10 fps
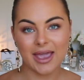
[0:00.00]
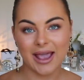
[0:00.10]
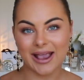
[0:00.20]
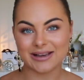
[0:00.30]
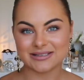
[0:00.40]

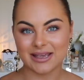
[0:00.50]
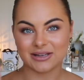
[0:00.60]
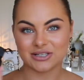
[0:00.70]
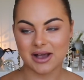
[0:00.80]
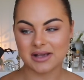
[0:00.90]
Hand
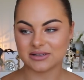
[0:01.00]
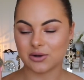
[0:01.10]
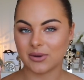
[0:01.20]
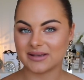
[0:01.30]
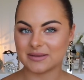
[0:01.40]
sanitizer,
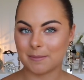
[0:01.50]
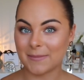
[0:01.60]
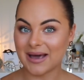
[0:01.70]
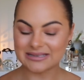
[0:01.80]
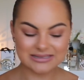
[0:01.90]
always a
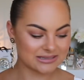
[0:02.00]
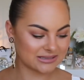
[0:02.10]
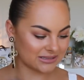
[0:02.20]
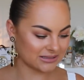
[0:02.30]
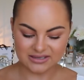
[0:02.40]

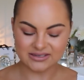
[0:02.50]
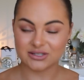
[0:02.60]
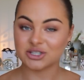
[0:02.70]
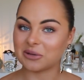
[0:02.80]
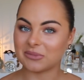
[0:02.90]
must because
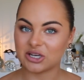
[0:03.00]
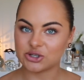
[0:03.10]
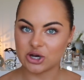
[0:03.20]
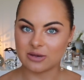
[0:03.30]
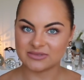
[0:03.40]
there's so many
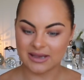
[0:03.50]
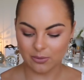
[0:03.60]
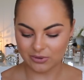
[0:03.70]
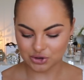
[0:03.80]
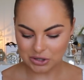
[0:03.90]
germs
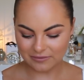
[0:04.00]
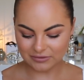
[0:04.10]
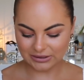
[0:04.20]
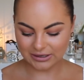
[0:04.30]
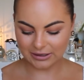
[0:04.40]
out when
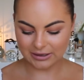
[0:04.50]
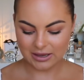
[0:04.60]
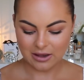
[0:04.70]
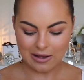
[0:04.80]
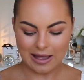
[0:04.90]
traveling.